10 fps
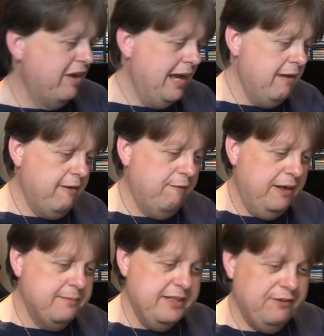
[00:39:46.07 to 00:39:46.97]
Very
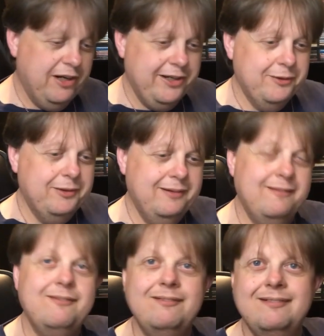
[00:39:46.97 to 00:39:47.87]
flimsy vinyl.
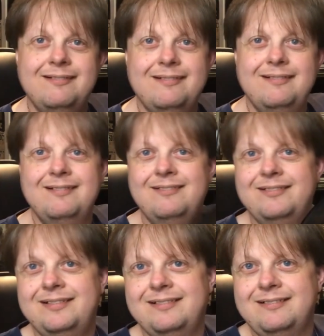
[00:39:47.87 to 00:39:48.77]

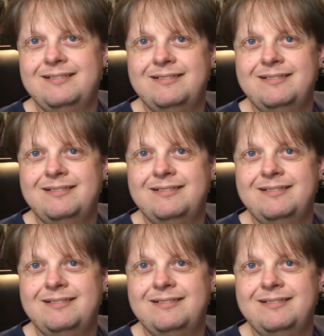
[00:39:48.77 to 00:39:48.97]
Yeah.